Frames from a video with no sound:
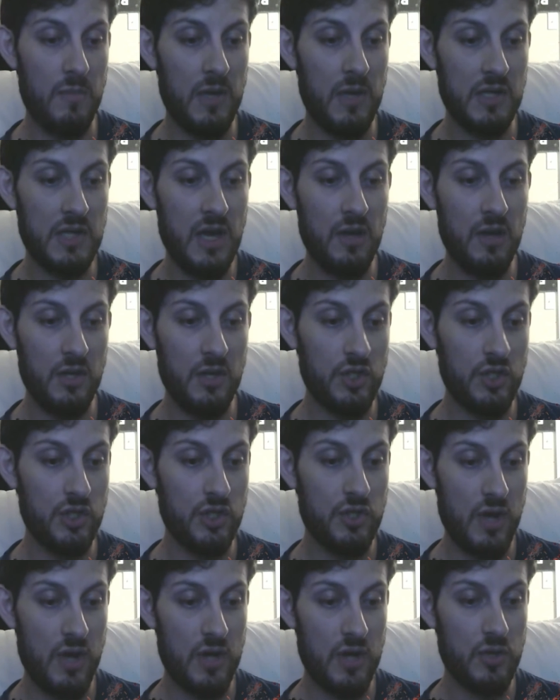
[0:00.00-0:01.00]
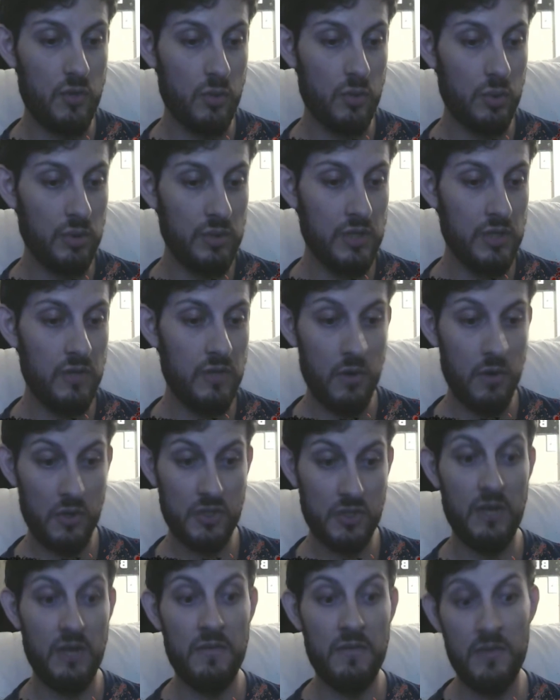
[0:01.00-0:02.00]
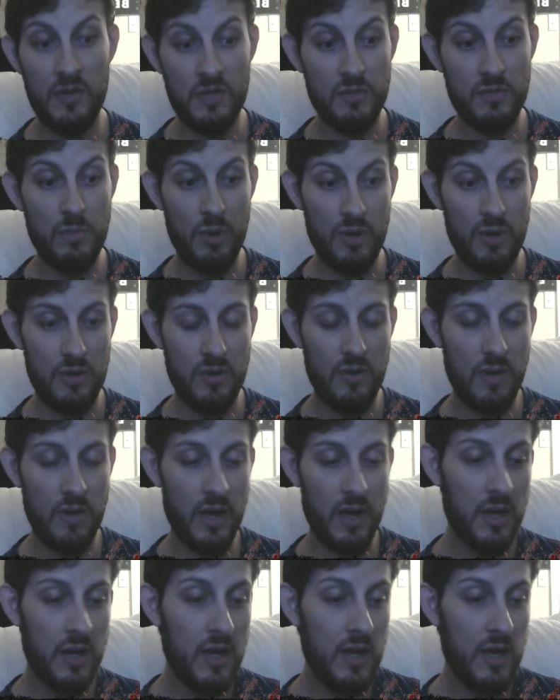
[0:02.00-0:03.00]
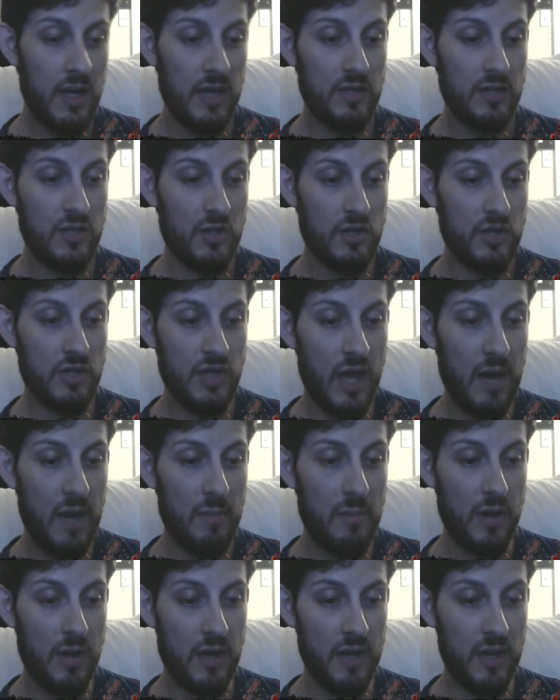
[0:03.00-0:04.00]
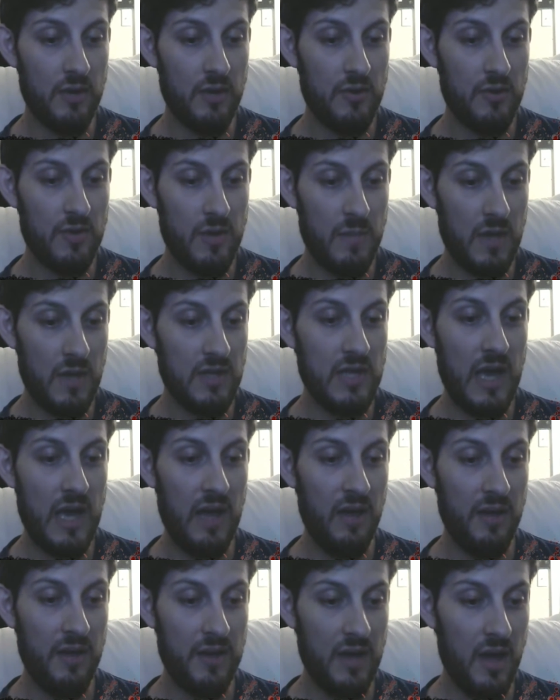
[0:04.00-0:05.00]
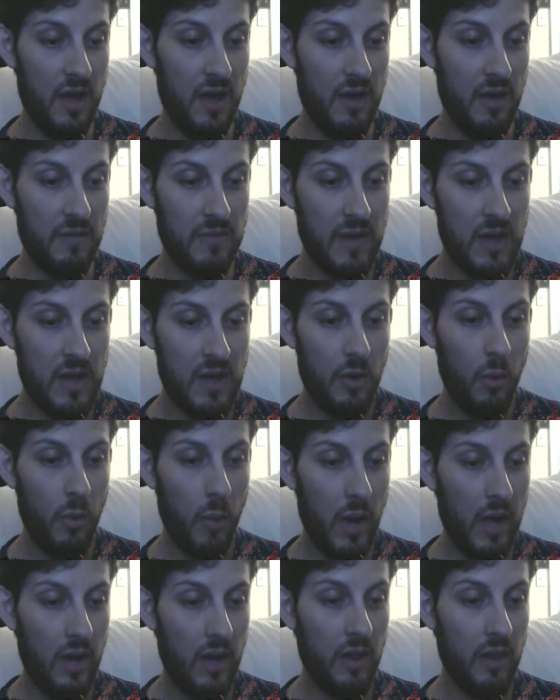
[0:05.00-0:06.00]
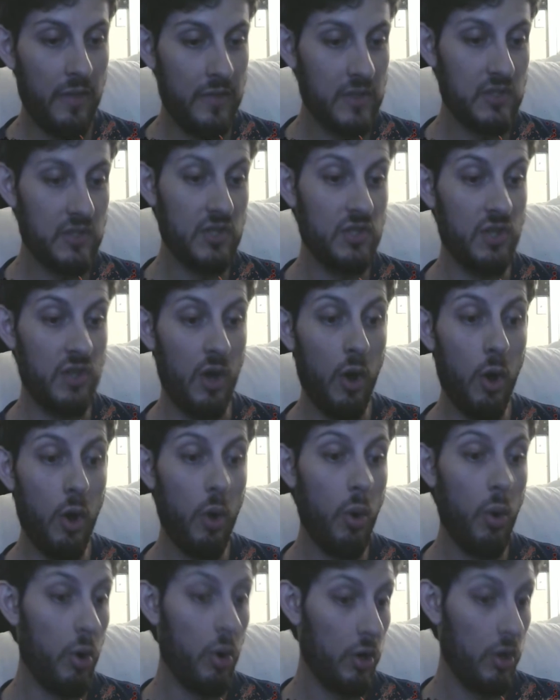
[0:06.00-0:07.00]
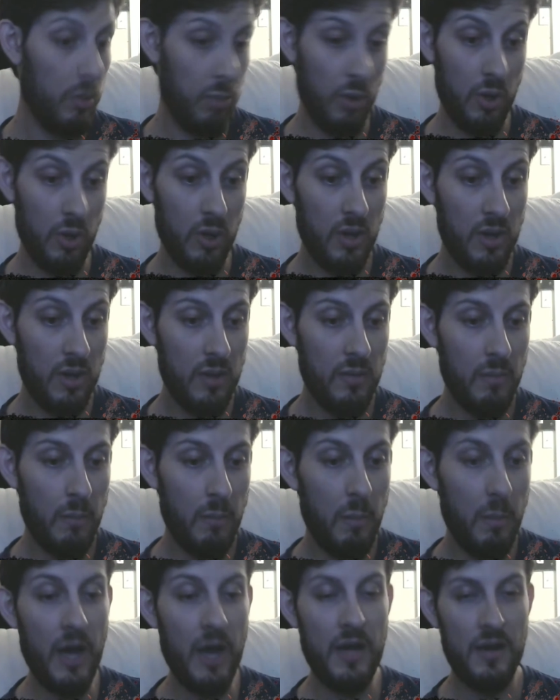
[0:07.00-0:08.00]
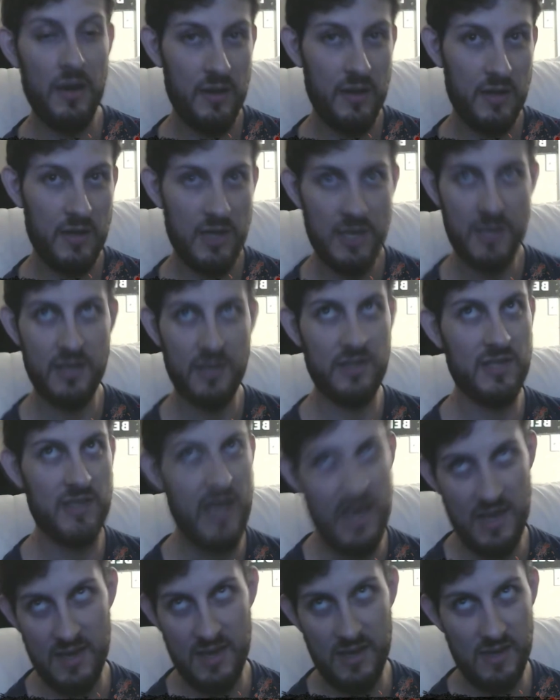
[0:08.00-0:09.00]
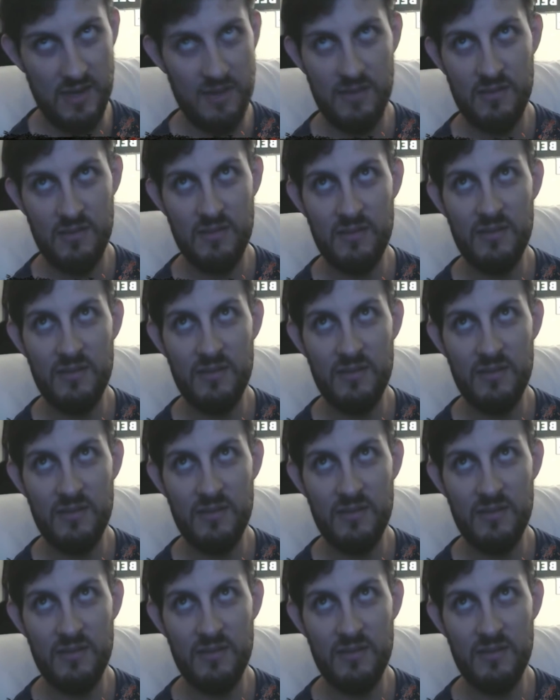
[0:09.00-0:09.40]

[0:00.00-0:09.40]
the mentality, she's trying to relieve herself of this burden, right? And so she's operating under the mentality of, well, this is horrible, but he can take it,